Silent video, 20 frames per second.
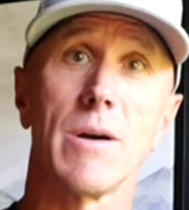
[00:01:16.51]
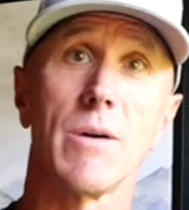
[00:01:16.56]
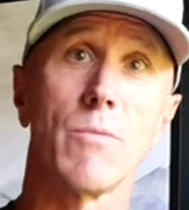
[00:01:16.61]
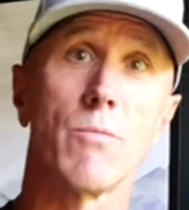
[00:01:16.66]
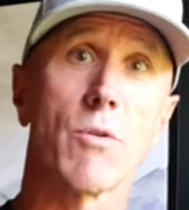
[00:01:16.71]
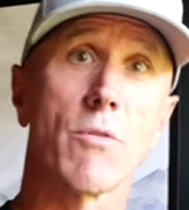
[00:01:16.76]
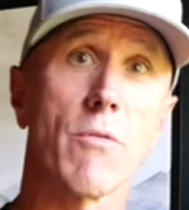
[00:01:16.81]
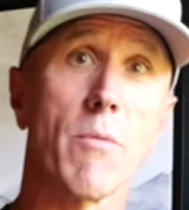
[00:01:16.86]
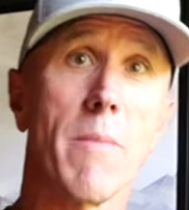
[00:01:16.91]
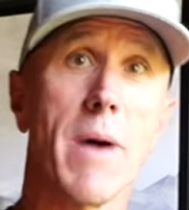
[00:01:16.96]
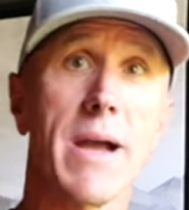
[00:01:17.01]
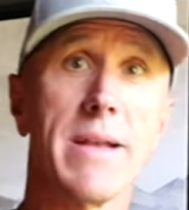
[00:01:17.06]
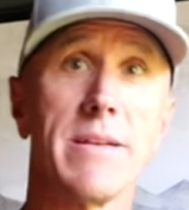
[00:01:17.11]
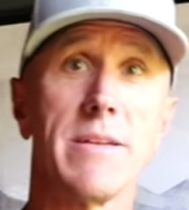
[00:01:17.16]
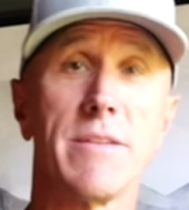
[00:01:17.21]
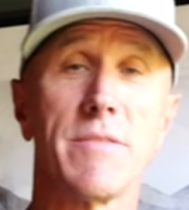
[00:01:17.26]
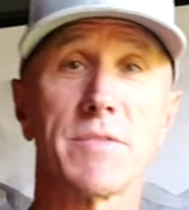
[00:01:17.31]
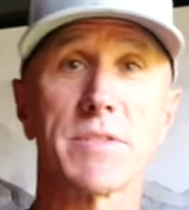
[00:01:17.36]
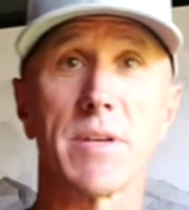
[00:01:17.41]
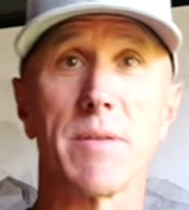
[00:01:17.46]
we're
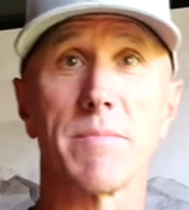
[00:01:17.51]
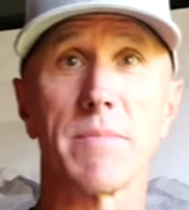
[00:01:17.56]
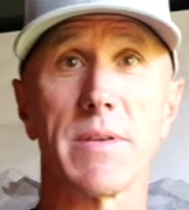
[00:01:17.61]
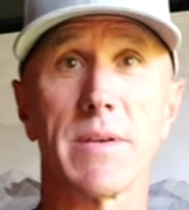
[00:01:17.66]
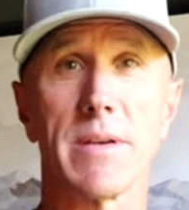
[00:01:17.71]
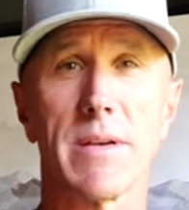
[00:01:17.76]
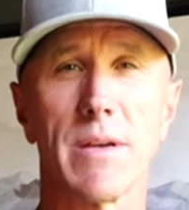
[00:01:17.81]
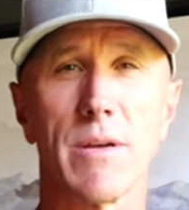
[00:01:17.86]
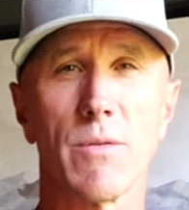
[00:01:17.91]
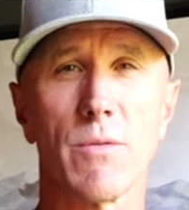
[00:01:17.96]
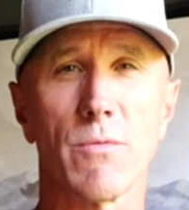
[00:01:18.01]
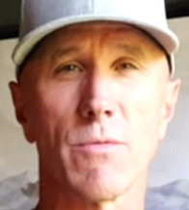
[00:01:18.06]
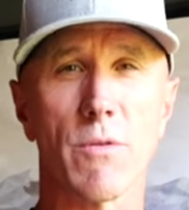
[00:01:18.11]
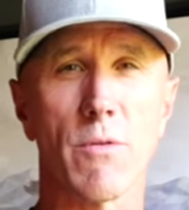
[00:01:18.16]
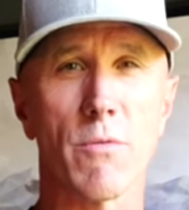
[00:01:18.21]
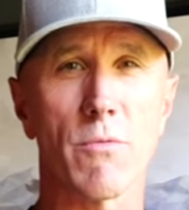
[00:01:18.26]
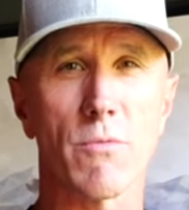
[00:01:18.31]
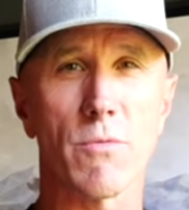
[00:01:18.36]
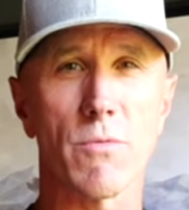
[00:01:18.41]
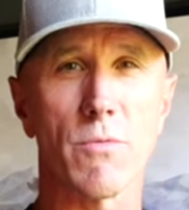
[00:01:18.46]
reminded of something.
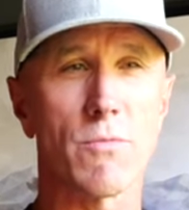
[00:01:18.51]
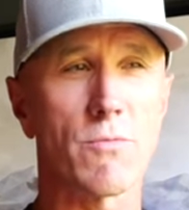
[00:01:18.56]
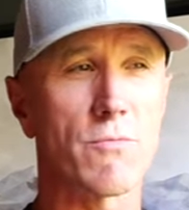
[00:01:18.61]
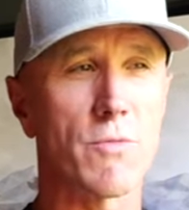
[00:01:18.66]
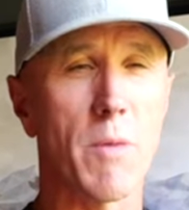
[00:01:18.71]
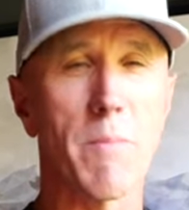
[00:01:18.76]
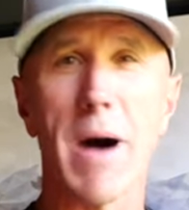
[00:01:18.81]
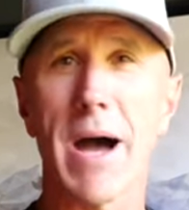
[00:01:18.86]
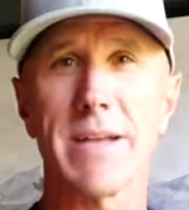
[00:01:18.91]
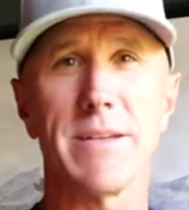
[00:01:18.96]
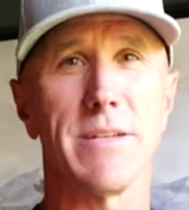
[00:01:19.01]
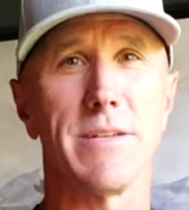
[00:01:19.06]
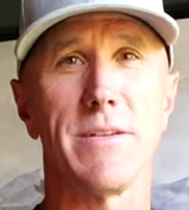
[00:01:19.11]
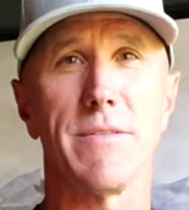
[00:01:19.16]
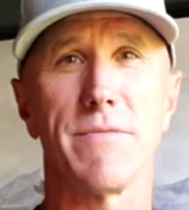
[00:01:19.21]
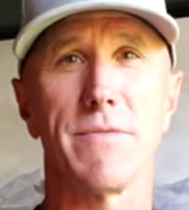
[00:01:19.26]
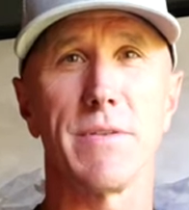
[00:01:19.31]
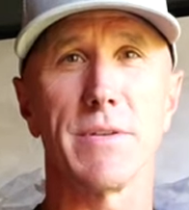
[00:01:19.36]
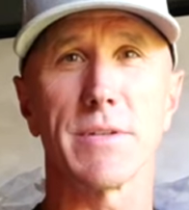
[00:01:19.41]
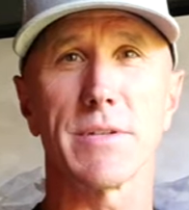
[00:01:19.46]
We're reminded
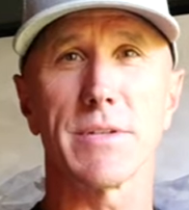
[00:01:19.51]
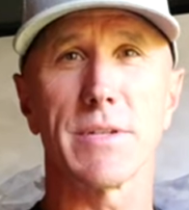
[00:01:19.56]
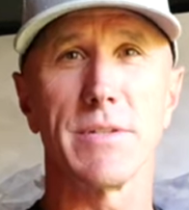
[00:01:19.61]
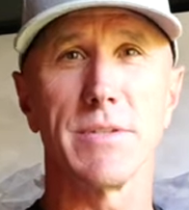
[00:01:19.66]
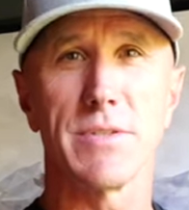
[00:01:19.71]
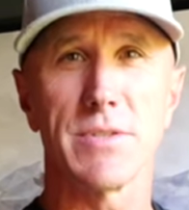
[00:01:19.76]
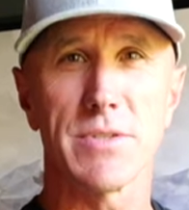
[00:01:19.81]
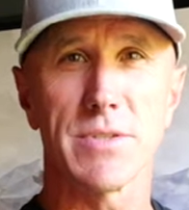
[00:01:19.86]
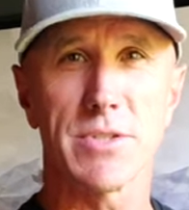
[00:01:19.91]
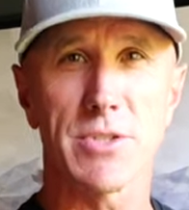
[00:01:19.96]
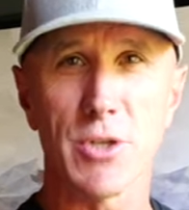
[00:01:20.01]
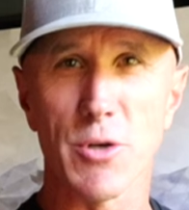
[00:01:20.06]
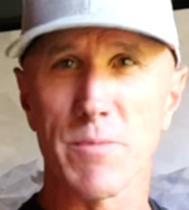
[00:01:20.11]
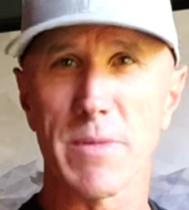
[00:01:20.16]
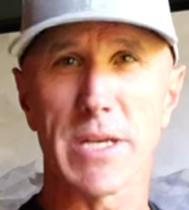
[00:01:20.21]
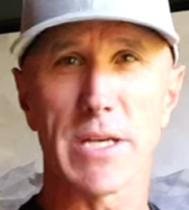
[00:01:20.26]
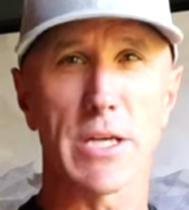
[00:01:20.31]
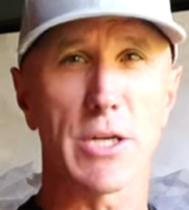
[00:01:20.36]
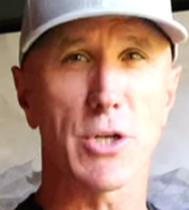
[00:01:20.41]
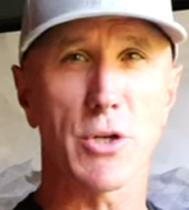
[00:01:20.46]
of the
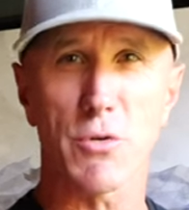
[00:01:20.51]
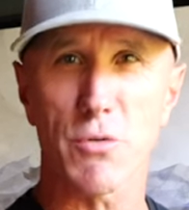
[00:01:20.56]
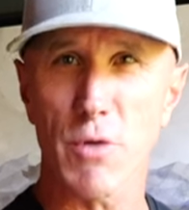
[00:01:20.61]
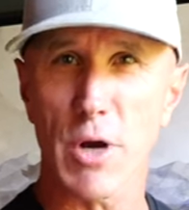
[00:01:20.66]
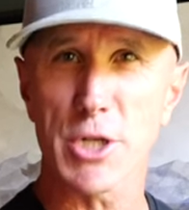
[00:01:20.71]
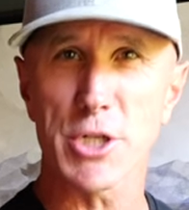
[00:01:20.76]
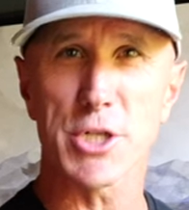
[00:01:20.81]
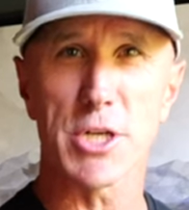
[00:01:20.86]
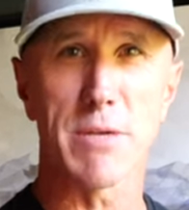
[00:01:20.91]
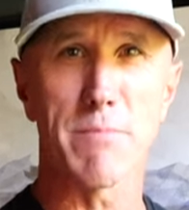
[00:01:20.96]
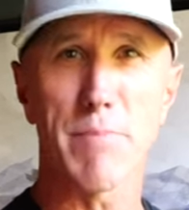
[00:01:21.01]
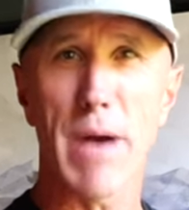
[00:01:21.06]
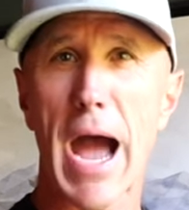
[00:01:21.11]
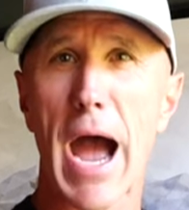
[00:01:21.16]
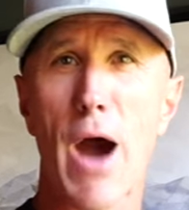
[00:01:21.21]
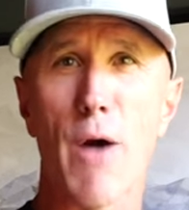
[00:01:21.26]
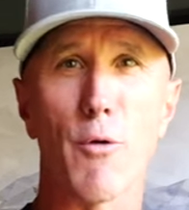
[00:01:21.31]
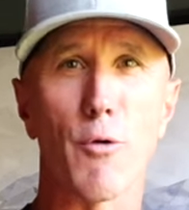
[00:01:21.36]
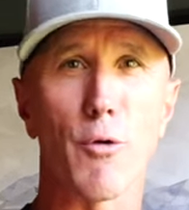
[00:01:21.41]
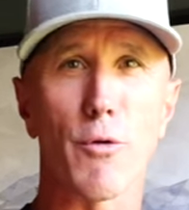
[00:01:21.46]
consuming and crushing
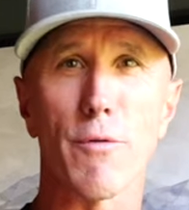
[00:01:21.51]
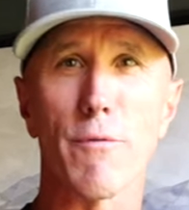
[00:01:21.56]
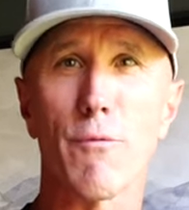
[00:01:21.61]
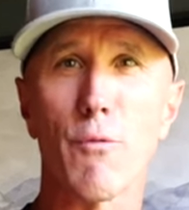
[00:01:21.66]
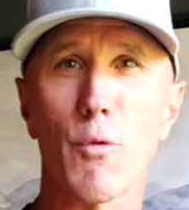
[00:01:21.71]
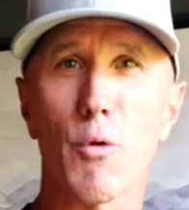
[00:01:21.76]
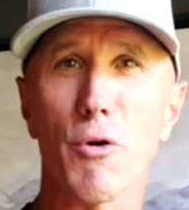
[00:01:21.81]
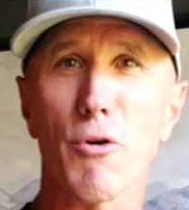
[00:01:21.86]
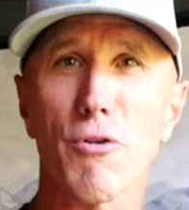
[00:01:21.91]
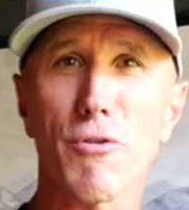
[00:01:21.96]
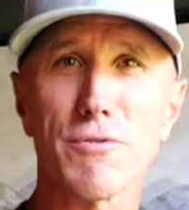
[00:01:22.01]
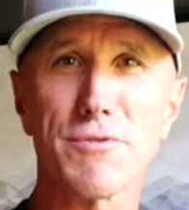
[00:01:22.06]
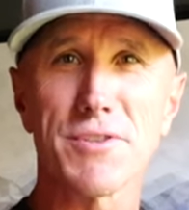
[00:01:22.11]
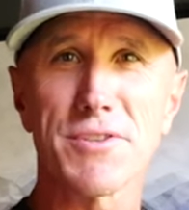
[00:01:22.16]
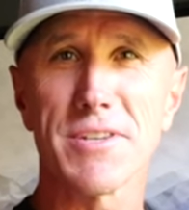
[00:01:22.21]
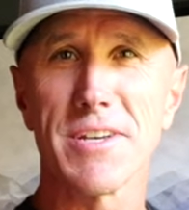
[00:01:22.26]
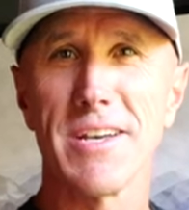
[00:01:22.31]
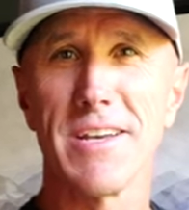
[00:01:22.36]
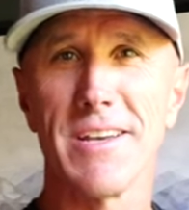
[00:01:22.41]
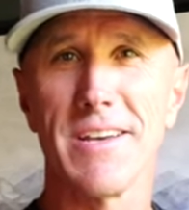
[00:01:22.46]
power of
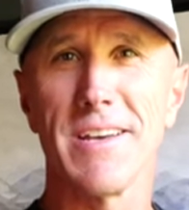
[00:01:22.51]
words.